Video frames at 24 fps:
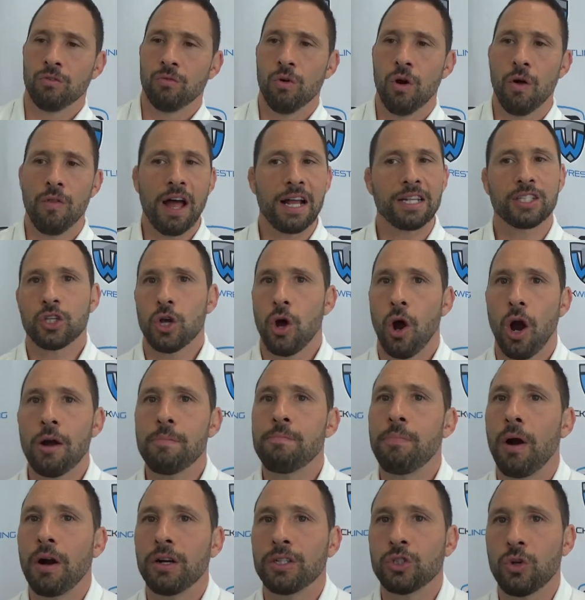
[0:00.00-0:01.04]
Well, that's the
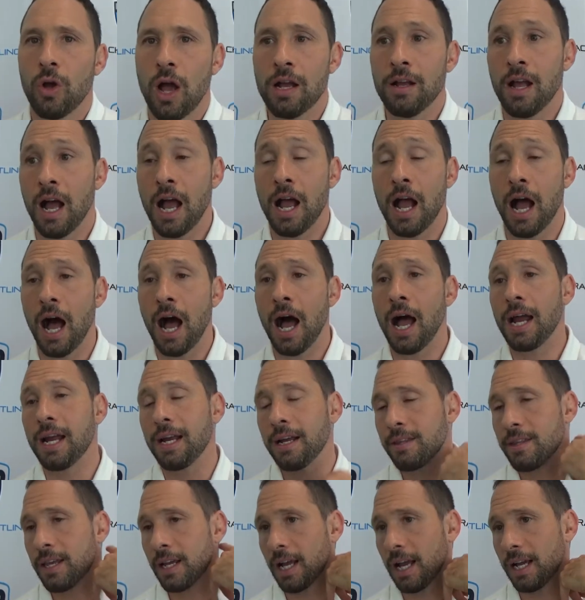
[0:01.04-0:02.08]
hard part. So I
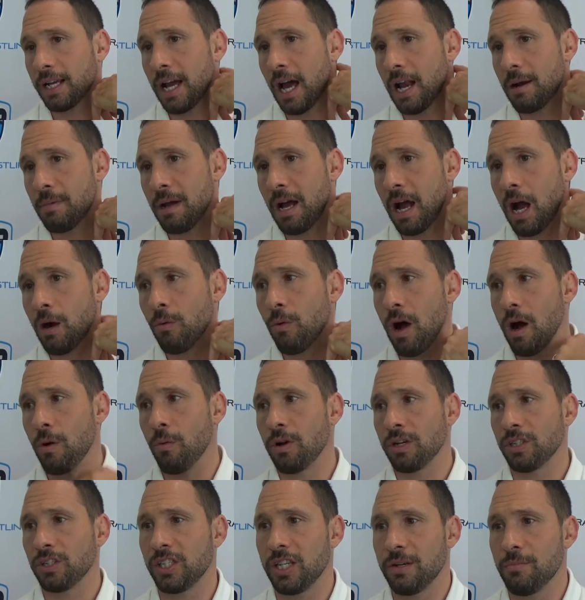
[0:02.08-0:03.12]

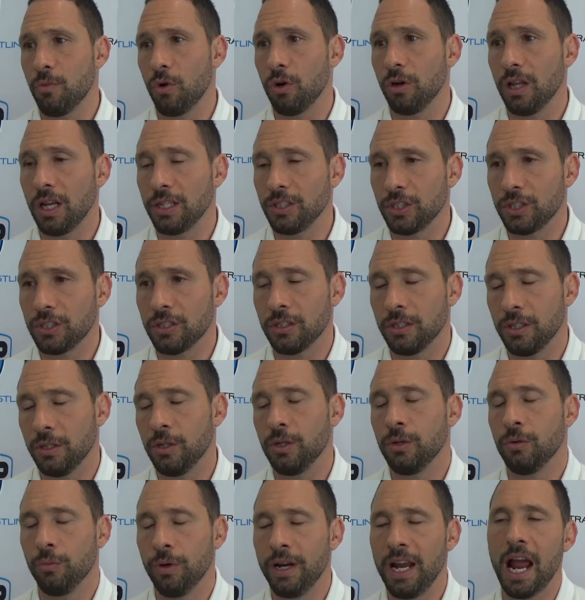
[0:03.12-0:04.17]
want to see more legislation.
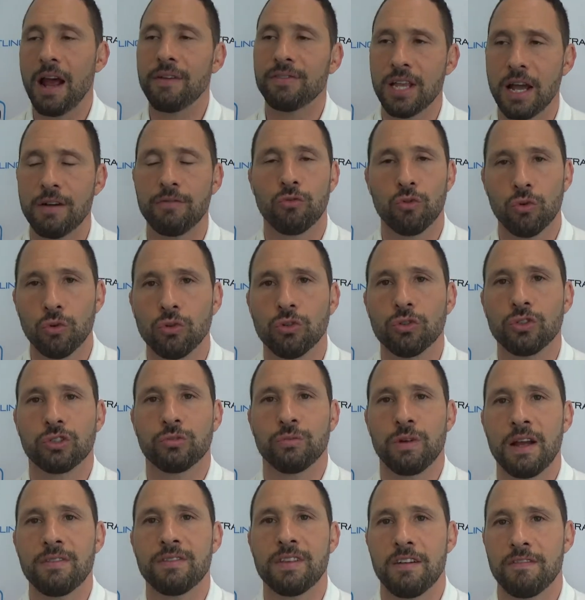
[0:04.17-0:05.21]
We have to have rules.
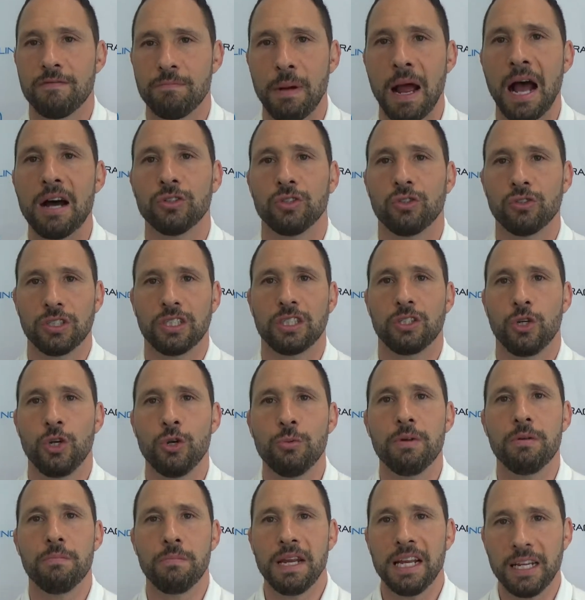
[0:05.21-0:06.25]
We have to have boundaries.
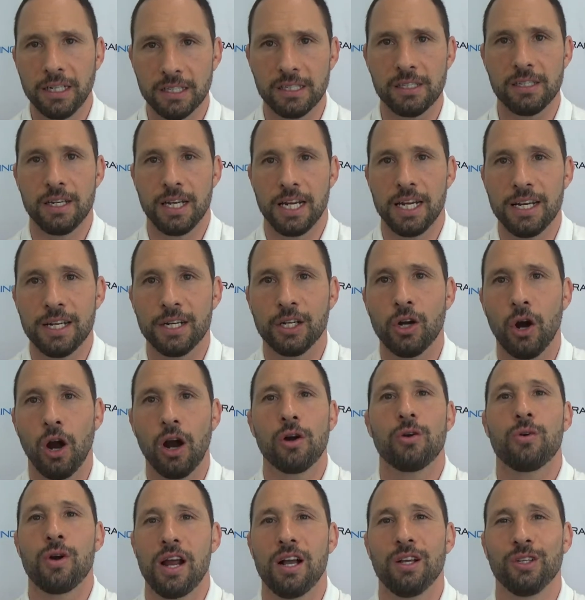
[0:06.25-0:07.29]
Human beings need
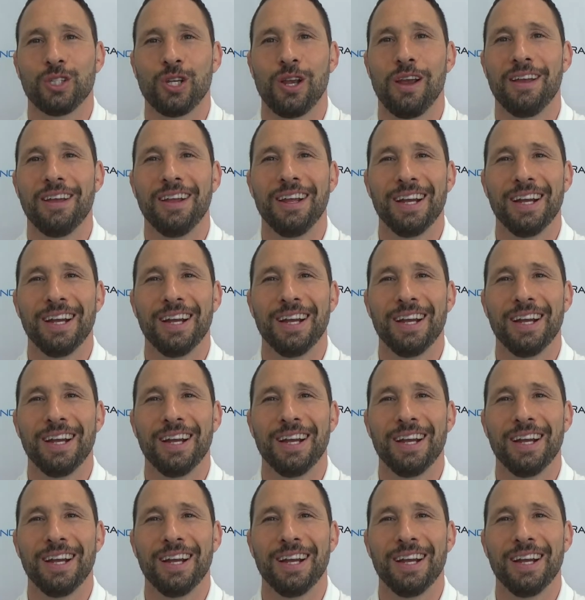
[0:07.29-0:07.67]
guardrails.